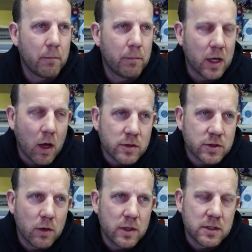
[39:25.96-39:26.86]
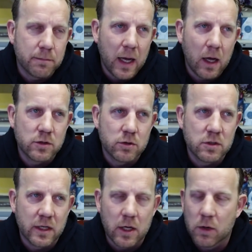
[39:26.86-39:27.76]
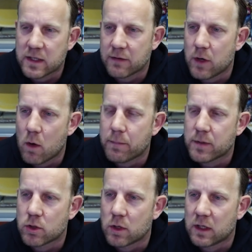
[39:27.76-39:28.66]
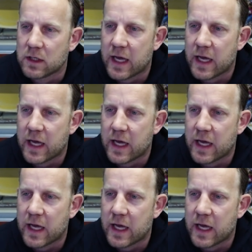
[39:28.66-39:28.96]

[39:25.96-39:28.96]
but also it's about students that otherwise have no opportunities.